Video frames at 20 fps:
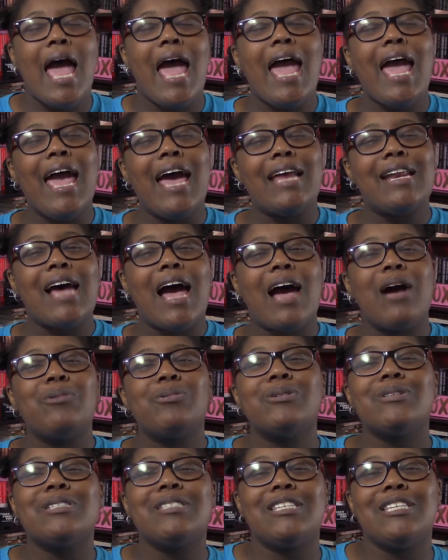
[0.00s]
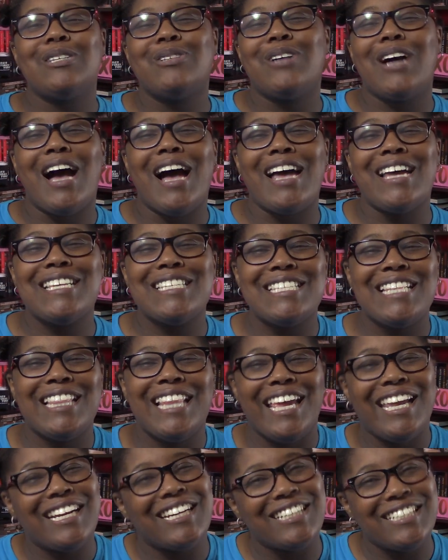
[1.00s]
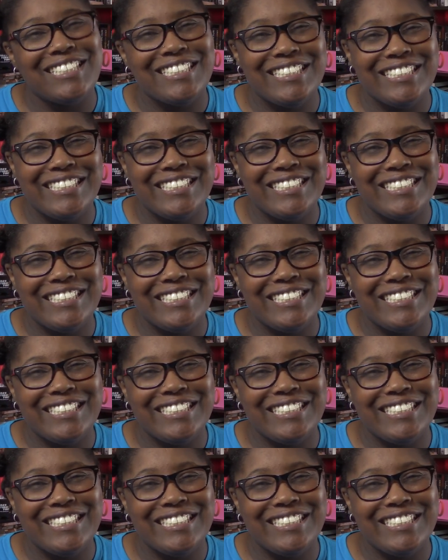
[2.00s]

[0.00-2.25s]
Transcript: And I will see you guys later.